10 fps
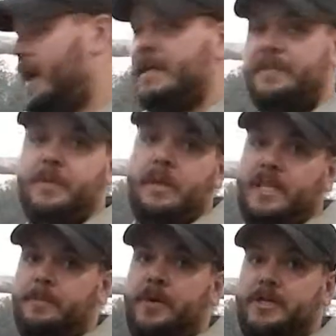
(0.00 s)
I definitely
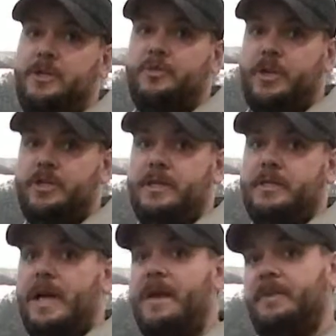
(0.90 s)
like the pressure
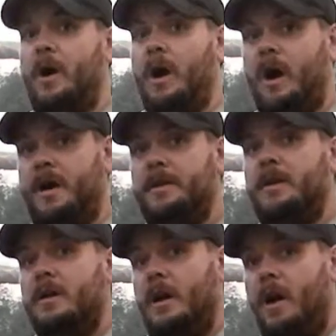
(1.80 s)
switches that have an on,
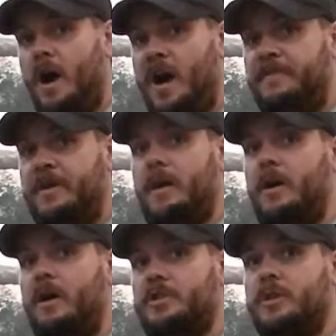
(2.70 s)
off, and
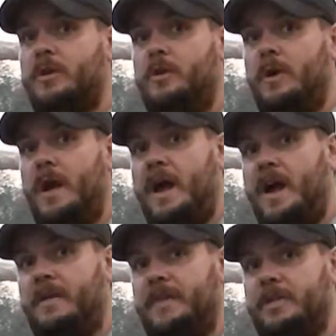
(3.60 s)
also
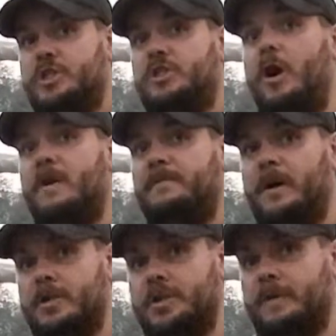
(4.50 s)
have a start
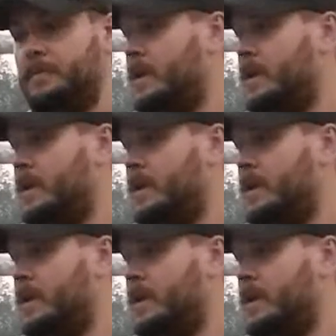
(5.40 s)
function.